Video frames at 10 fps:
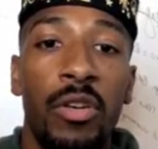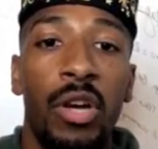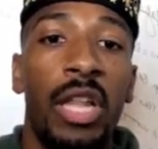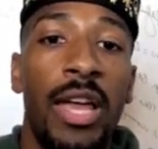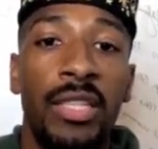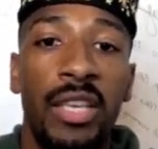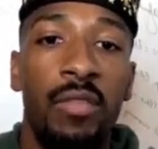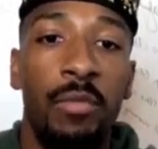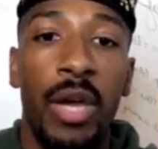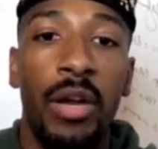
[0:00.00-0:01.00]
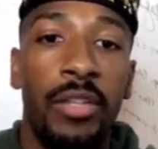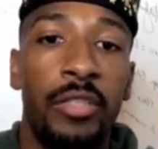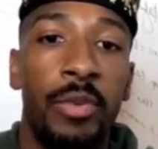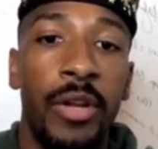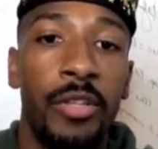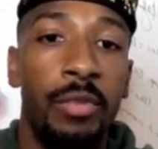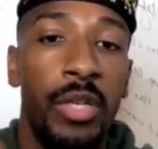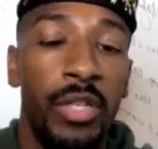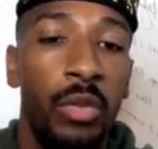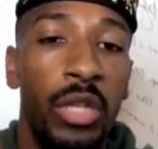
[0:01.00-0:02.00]
clients have a better experience,
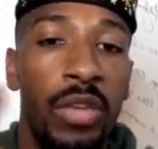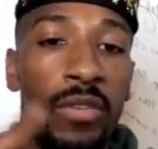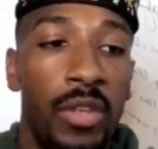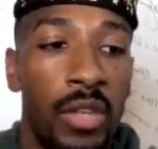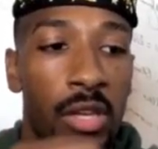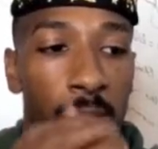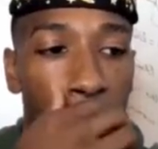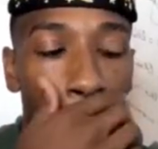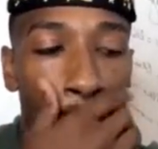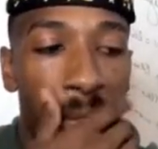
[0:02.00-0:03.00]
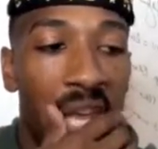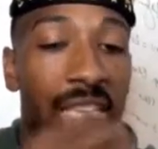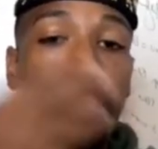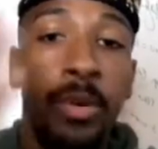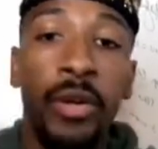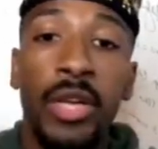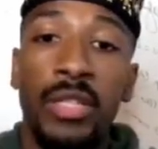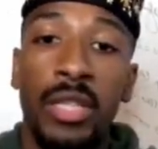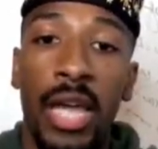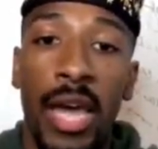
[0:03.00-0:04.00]
because we live in the
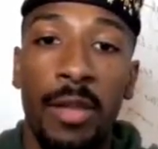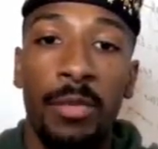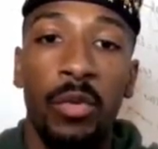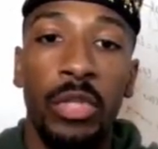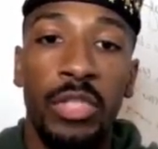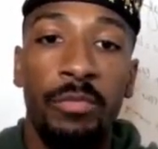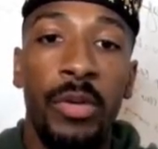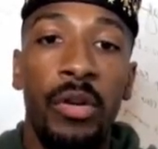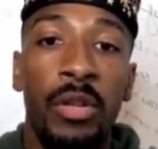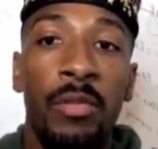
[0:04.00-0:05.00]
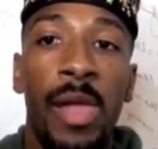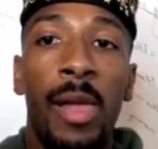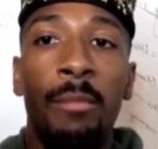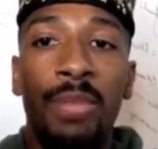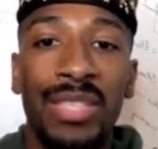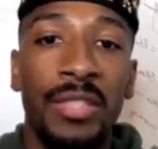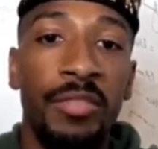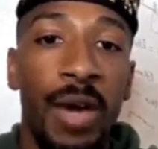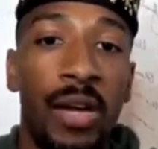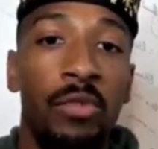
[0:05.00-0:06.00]
experience economy, which is building business
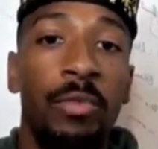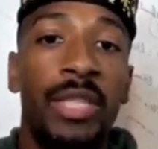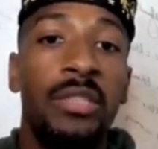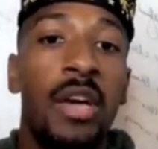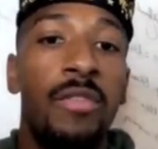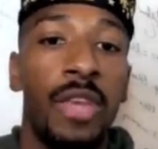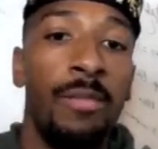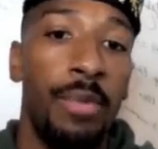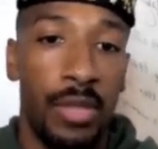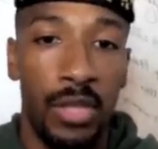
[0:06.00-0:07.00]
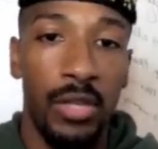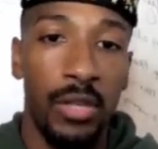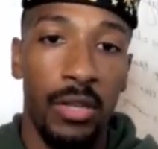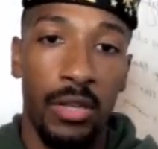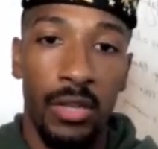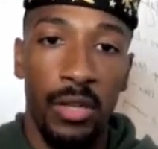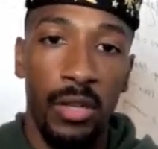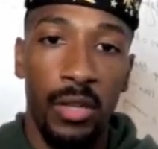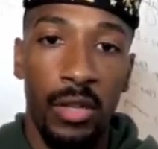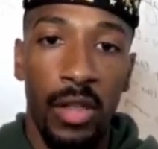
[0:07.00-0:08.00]
models based off empathy.
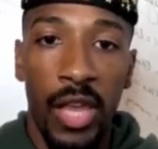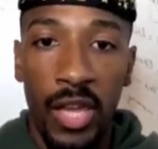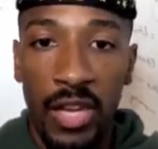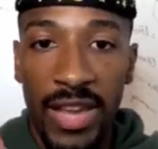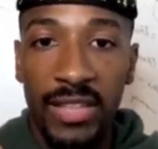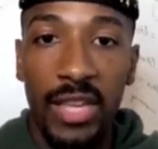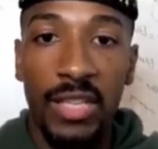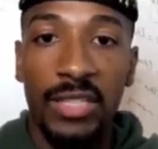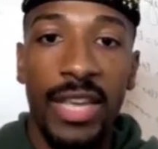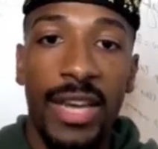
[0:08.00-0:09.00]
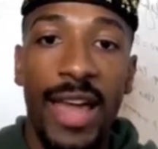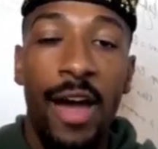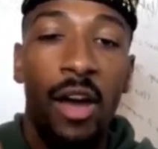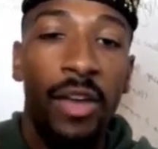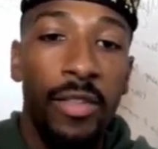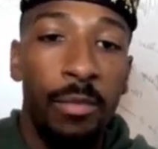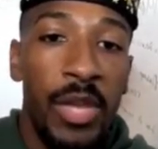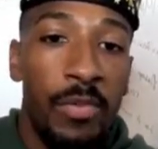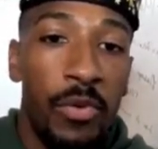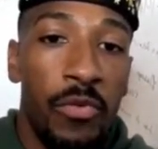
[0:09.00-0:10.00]
And that's understanding how other
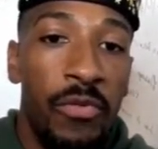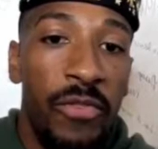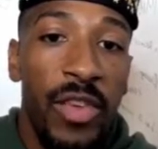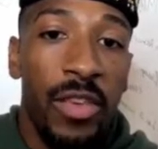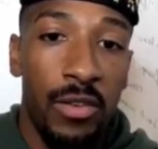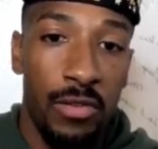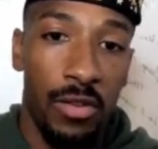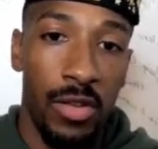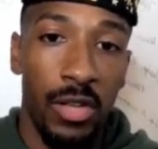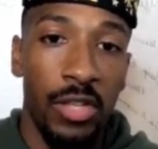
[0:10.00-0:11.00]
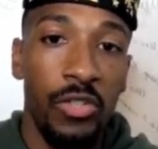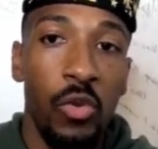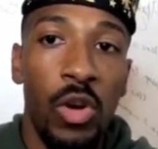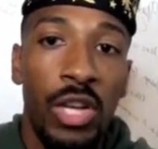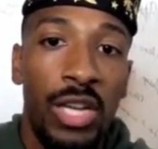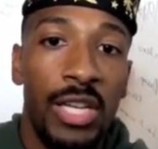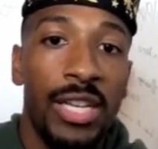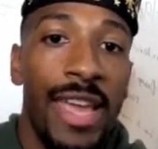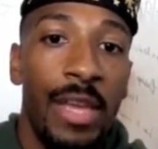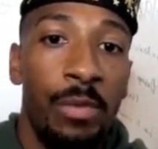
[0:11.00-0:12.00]
people feel, because you want to
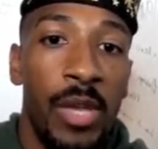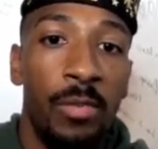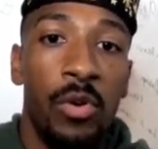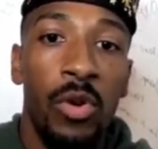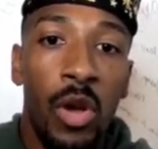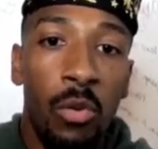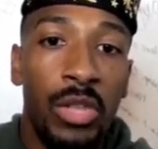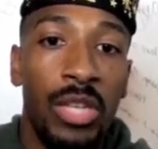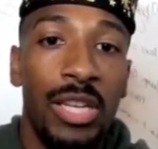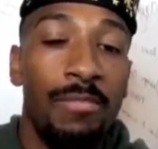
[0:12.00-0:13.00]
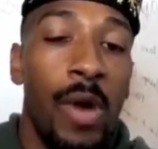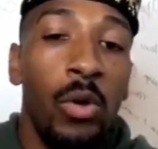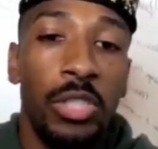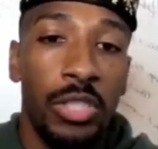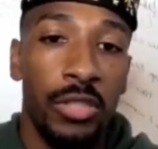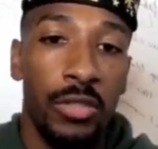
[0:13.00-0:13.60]
connect people with an emotion.